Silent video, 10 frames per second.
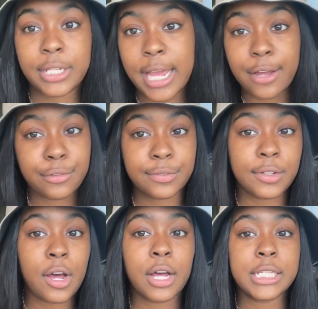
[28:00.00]
have
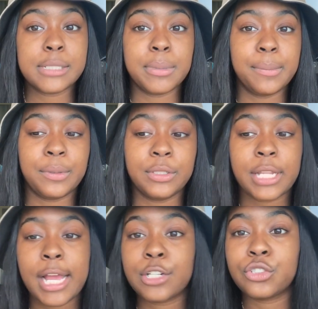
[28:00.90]
flaws, people
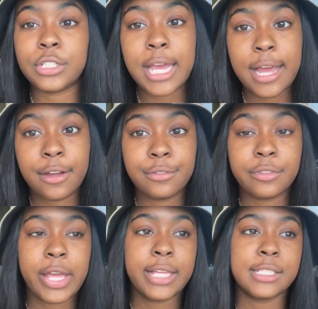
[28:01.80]
naturally have
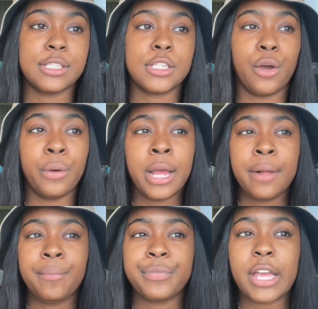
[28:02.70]
things. And so
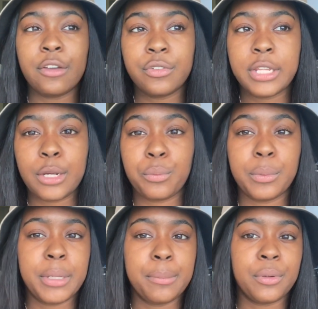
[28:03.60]
I feel like
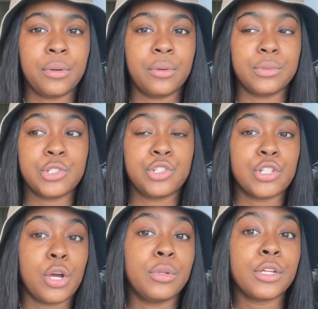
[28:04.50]
when people
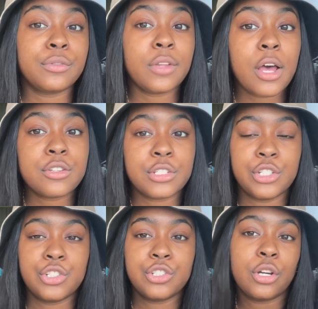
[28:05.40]
show their flaws or they
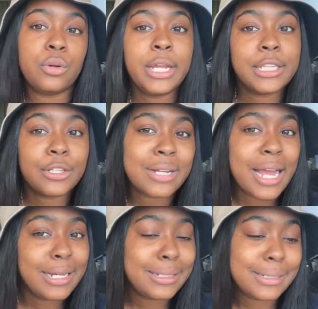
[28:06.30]
show like they're
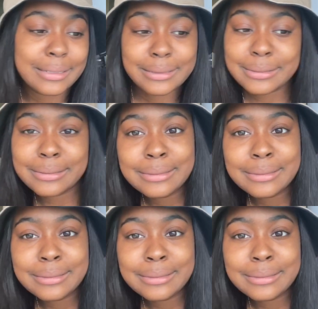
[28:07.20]
kind of like